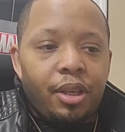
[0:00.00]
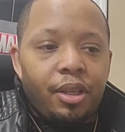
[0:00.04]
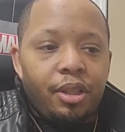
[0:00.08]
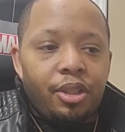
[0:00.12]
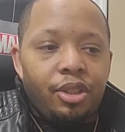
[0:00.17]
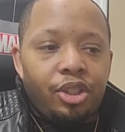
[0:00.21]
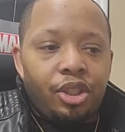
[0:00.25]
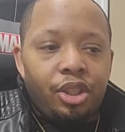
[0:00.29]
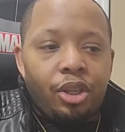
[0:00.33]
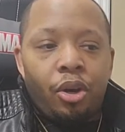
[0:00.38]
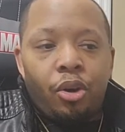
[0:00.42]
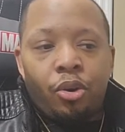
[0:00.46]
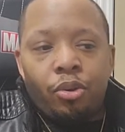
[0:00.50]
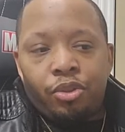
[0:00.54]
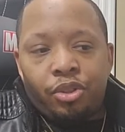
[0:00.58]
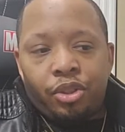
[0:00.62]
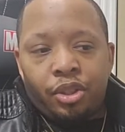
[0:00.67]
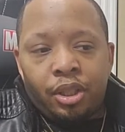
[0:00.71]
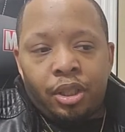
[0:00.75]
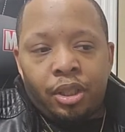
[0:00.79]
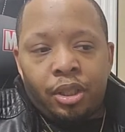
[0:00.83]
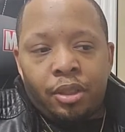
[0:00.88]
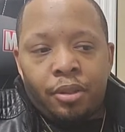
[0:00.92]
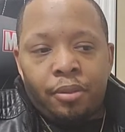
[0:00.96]
She goes
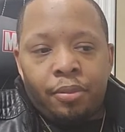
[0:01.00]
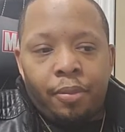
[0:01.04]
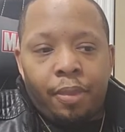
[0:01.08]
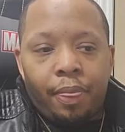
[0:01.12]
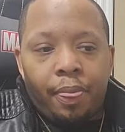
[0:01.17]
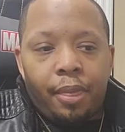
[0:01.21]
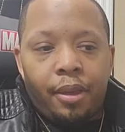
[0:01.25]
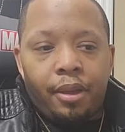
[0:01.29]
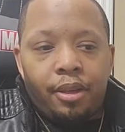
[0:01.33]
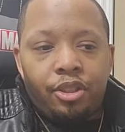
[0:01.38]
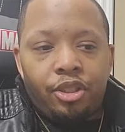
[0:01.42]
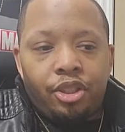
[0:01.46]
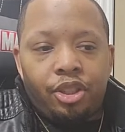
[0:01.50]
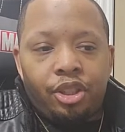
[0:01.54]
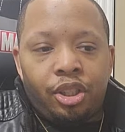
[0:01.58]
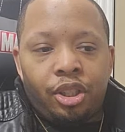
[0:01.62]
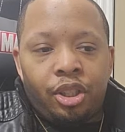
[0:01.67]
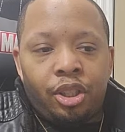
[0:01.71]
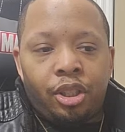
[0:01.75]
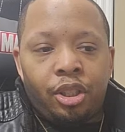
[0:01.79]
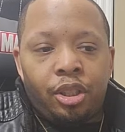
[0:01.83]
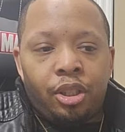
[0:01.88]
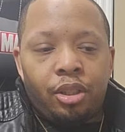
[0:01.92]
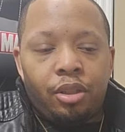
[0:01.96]
in,
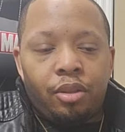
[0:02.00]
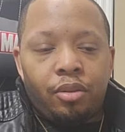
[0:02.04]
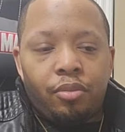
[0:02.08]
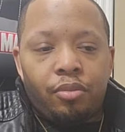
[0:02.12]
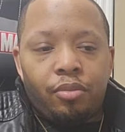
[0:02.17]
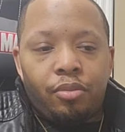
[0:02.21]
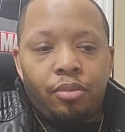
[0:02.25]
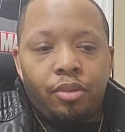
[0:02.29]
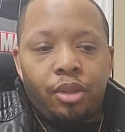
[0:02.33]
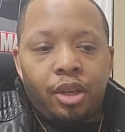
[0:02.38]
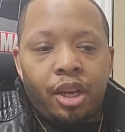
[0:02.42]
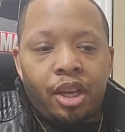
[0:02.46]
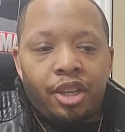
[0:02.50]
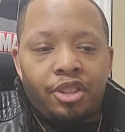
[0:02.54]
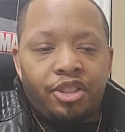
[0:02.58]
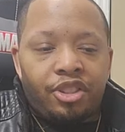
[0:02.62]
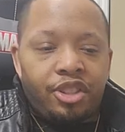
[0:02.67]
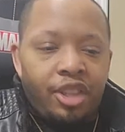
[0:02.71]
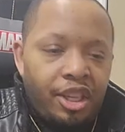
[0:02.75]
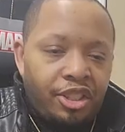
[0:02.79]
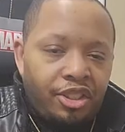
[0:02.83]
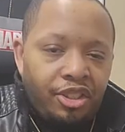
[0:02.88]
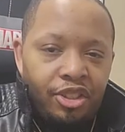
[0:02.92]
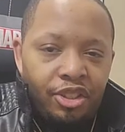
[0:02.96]
she
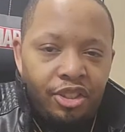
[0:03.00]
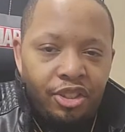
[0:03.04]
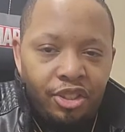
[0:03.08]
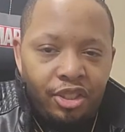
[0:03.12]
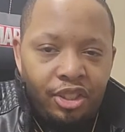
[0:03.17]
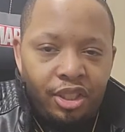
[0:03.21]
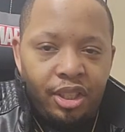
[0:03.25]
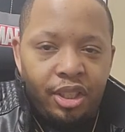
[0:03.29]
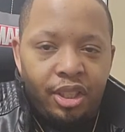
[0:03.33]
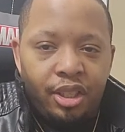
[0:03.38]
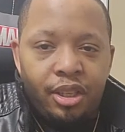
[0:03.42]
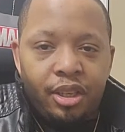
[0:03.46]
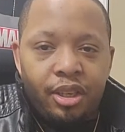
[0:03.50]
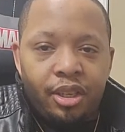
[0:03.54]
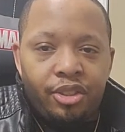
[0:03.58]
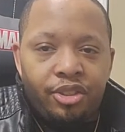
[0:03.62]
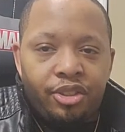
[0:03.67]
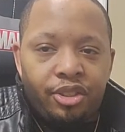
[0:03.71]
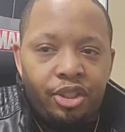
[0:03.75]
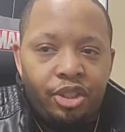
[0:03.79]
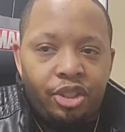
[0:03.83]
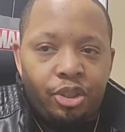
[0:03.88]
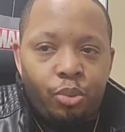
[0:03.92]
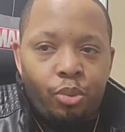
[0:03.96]
assesses the
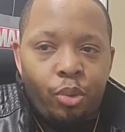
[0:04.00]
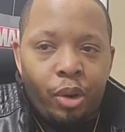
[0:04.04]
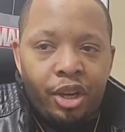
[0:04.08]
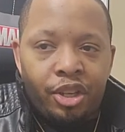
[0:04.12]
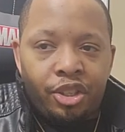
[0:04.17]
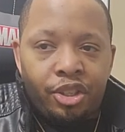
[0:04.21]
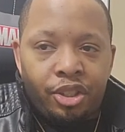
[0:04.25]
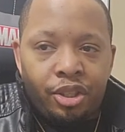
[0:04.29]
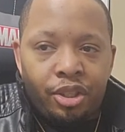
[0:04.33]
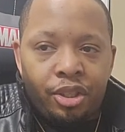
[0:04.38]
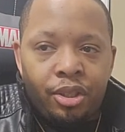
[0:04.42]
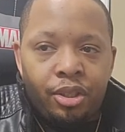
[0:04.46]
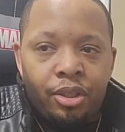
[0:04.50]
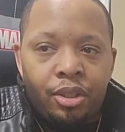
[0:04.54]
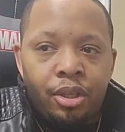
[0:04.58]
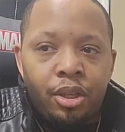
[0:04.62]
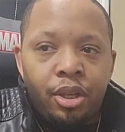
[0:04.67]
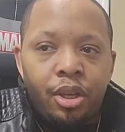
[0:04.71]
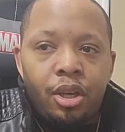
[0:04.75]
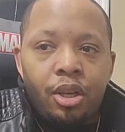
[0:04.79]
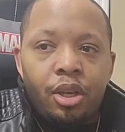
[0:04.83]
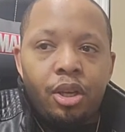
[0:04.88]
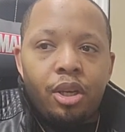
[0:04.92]
situation,